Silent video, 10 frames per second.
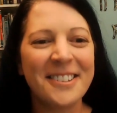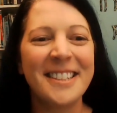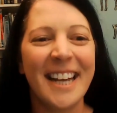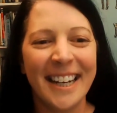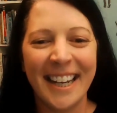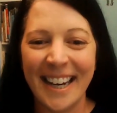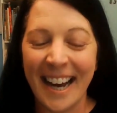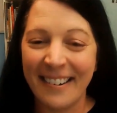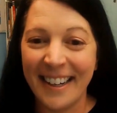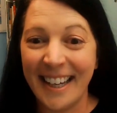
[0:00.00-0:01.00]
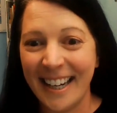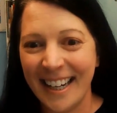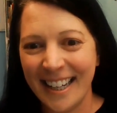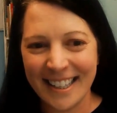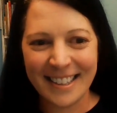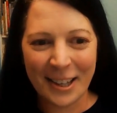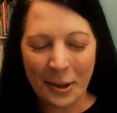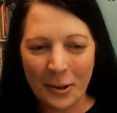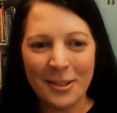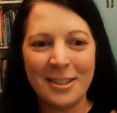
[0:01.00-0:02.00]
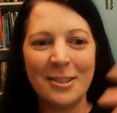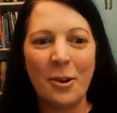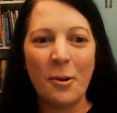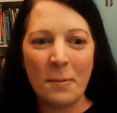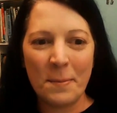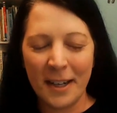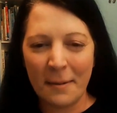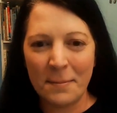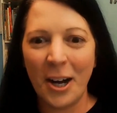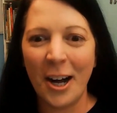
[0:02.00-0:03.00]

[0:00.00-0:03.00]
understand it and now i get it it's like the horses open up